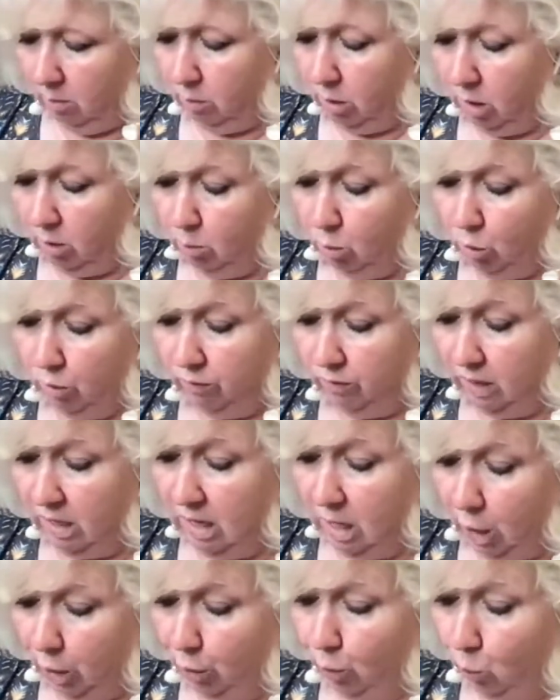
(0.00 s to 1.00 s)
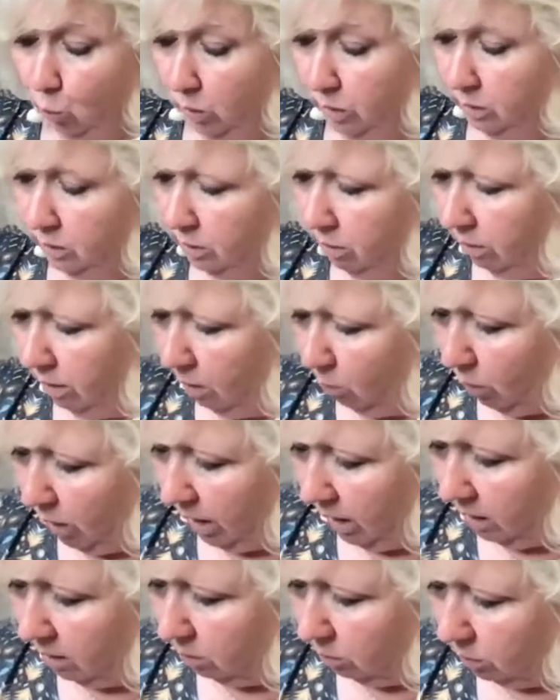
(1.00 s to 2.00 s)
I'm going to move the other one so that
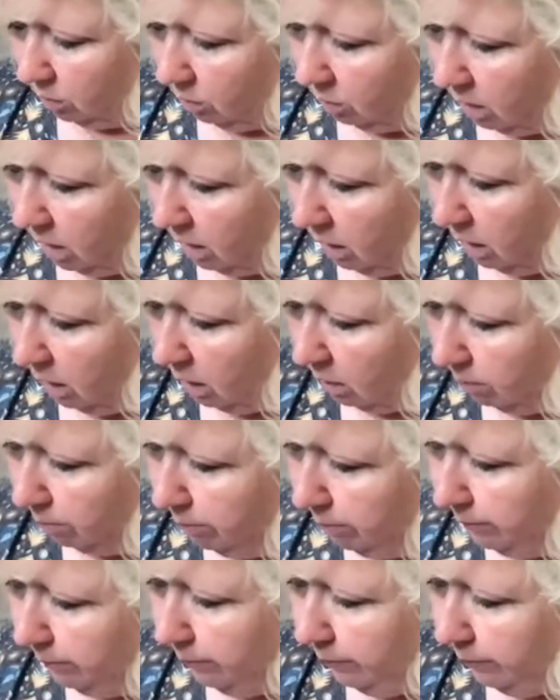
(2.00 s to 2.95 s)
way I don't do that again.